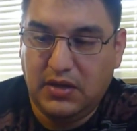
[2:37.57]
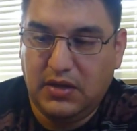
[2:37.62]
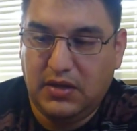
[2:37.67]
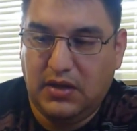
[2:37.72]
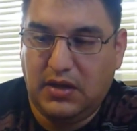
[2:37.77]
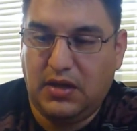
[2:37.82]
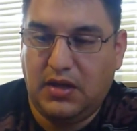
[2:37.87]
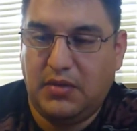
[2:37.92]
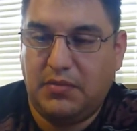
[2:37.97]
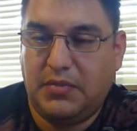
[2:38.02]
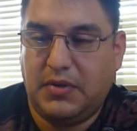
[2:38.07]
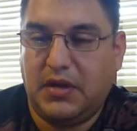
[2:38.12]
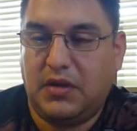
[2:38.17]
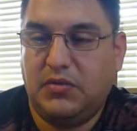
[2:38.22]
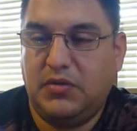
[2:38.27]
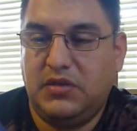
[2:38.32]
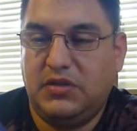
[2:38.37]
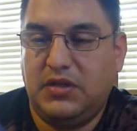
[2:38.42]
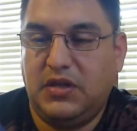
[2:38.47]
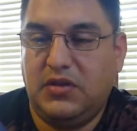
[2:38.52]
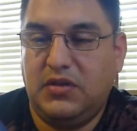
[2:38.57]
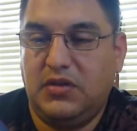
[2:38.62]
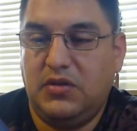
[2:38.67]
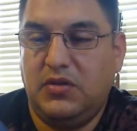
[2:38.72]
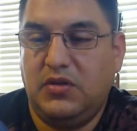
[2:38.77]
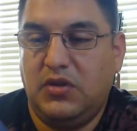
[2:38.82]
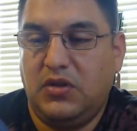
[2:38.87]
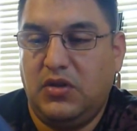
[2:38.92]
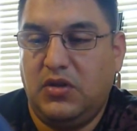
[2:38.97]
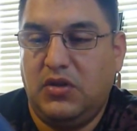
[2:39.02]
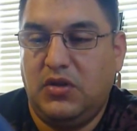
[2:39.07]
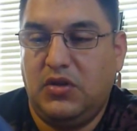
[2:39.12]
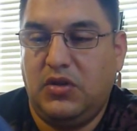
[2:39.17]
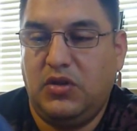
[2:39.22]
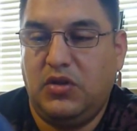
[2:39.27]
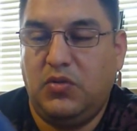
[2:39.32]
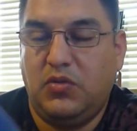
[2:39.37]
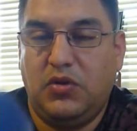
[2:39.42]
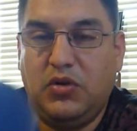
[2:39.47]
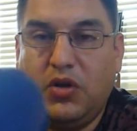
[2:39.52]
But I will tell you,
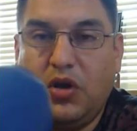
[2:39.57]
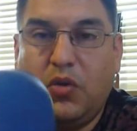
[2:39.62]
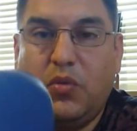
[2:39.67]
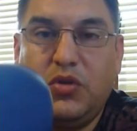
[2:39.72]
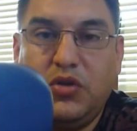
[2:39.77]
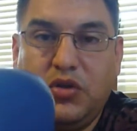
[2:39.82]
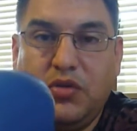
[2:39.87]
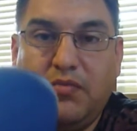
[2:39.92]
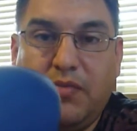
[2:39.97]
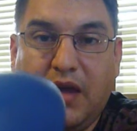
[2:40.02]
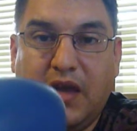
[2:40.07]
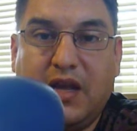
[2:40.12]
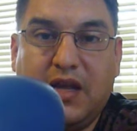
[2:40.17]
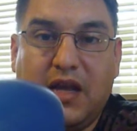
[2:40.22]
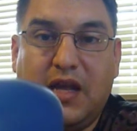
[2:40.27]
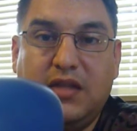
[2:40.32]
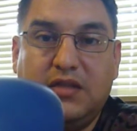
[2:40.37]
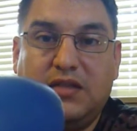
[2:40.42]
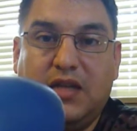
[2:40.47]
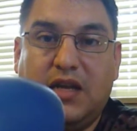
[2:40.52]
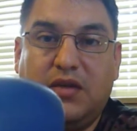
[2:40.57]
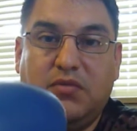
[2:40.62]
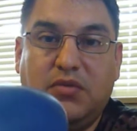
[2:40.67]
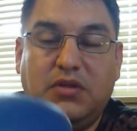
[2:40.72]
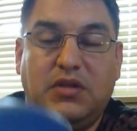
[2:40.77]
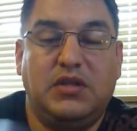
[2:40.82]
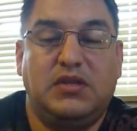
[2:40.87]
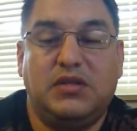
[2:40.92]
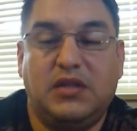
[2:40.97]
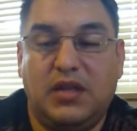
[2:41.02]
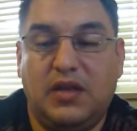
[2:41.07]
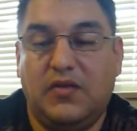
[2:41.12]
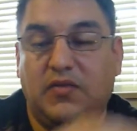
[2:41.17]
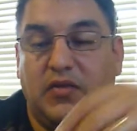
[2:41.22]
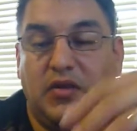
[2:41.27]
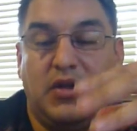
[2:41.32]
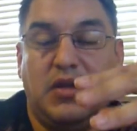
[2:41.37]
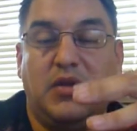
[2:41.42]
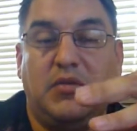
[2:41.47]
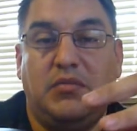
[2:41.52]
you will know when you make contact with this glove,
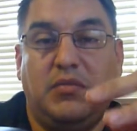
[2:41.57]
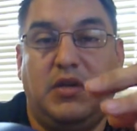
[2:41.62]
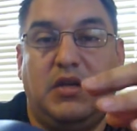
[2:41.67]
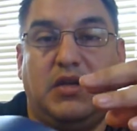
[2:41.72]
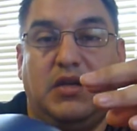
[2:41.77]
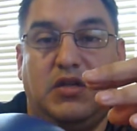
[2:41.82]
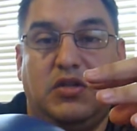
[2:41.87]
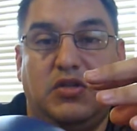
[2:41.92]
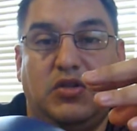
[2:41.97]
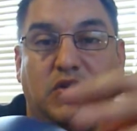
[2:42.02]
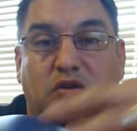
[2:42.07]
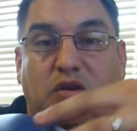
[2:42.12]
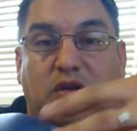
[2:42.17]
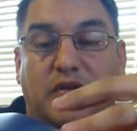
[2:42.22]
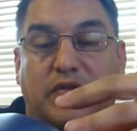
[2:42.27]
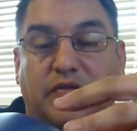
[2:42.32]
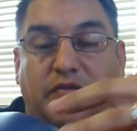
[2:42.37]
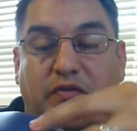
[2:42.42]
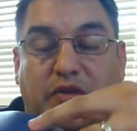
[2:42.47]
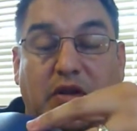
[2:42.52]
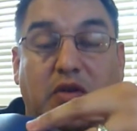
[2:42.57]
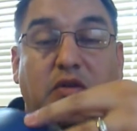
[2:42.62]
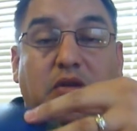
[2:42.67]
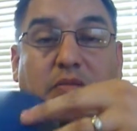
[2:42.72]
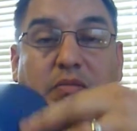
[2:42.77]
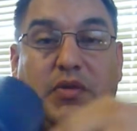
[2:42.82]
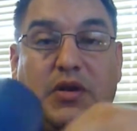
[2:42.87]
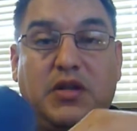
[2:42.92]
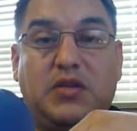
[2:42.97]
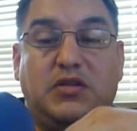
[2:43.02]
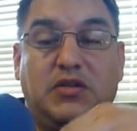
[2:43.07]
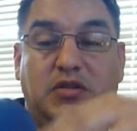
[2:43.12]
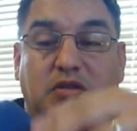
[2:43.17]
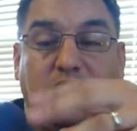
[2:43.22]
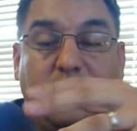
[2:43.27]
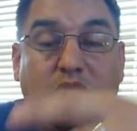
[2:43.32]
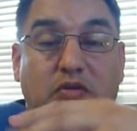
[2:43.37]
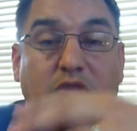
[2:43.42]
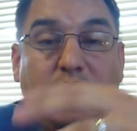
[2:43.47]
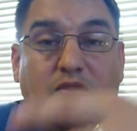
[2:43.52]
because you can feel the punches
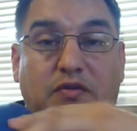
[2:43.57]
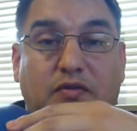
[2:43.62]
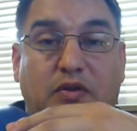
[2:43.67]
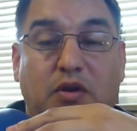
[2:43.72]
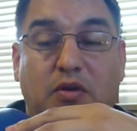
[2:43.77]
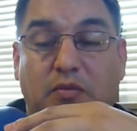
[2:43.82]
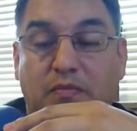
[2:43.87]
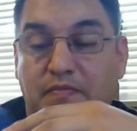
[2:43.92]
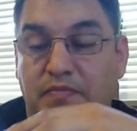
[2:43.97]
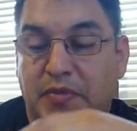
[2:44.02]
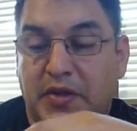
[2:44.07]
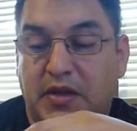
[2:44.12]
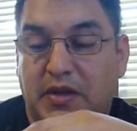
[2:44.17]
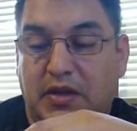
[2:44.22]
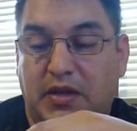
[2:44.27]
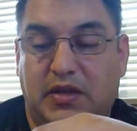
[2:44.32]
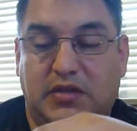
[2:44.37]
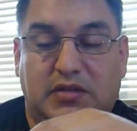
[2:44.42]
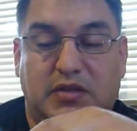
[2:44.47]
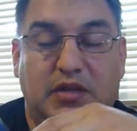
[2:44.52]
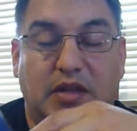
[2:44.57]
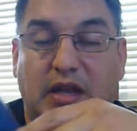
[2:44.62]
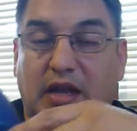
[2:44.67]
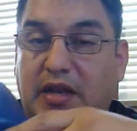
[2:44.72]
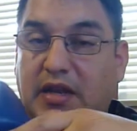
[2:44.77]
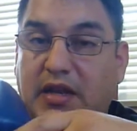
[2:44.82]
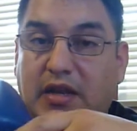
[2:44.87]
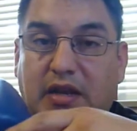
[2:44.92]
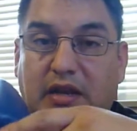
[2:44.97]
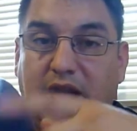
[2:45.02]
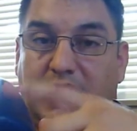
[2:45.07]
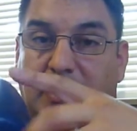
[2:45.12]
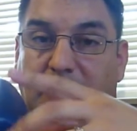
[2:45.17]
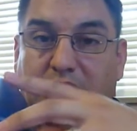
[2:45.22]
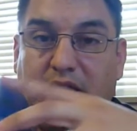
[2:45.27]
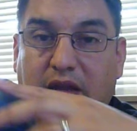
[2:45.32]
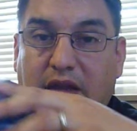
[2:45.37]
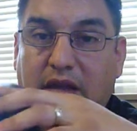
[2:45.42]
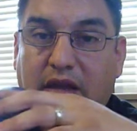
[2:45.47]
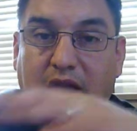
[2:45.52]
through this foam. It's not
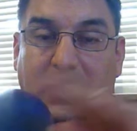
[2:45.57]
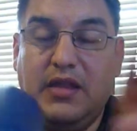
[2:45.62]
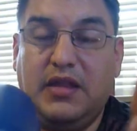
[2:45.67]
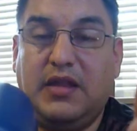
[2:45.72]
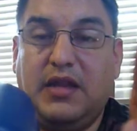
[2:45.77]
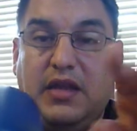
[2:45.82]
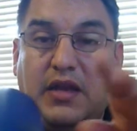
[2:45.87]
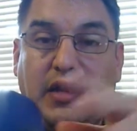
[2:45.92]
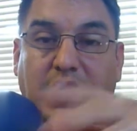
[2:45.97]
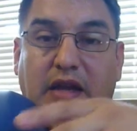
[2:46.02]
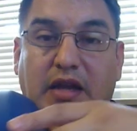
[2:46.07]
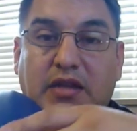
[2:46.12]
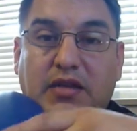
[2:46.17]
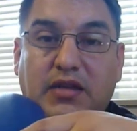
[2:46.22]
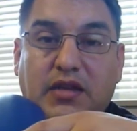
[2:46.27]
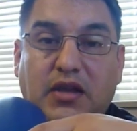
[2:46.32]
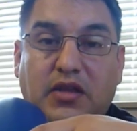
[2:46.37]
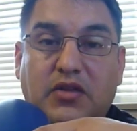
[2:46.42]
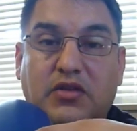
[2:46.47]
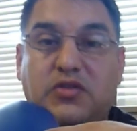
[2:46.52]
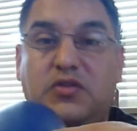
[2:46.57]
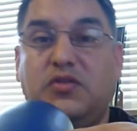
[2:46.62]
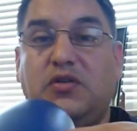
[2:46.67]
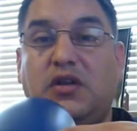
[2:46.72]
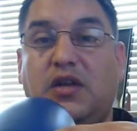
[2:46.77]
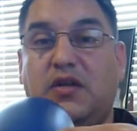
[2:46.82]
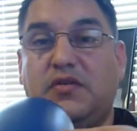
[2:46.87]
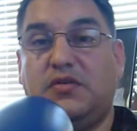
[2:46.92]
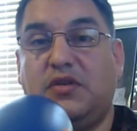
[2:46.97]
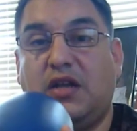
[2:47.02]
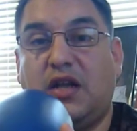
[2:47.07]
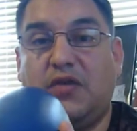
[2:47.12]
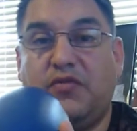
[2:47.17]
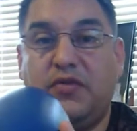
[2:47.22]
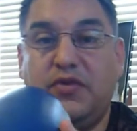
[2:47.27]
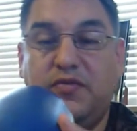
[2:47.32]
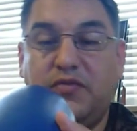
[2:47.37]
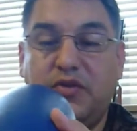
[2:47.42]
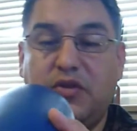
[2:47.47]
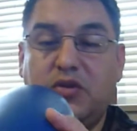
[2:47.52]
anything like the other 2 gloves that I've
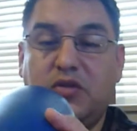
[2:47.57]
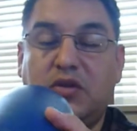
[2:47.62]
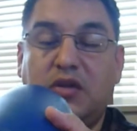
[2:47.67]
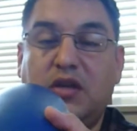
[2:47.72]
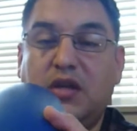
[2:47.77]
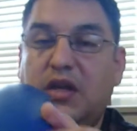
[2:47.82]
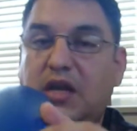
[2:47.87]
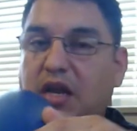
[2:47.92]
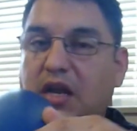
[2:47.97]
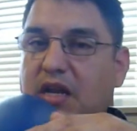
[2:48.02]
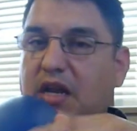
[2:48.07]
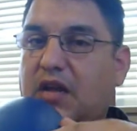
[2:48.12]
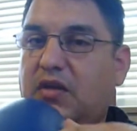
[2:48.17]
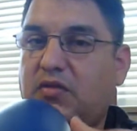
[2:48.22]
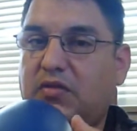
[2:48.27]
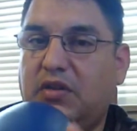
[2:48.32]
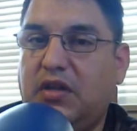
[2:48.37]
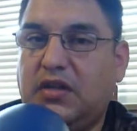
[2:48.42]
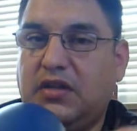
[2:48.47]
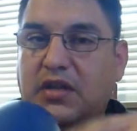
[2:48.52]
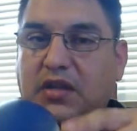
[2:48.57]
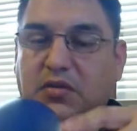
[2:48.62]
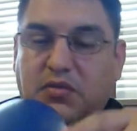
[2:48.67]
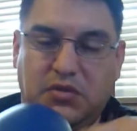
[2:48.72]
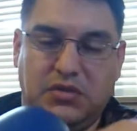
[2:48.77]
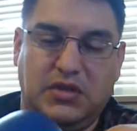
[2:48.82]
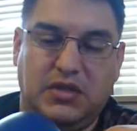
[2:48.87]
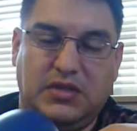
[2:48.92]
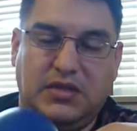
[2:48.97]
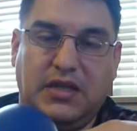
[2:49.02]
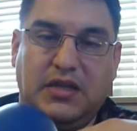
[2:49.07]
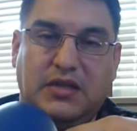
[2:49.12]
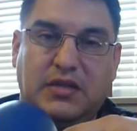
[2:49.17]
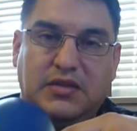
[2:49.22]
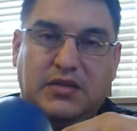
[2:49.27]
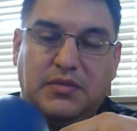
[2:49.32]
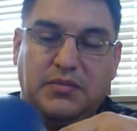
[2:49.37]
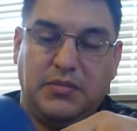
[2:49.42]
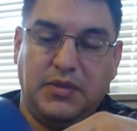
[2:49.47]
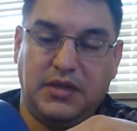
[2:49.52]
reviewed, and I don't think that it was intended
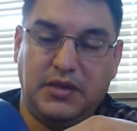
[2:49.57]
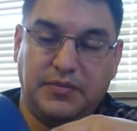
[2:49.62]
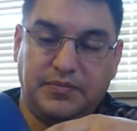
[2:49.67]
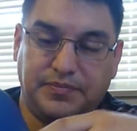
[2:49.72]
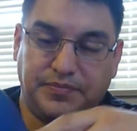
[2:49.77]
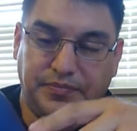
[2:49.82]
to be.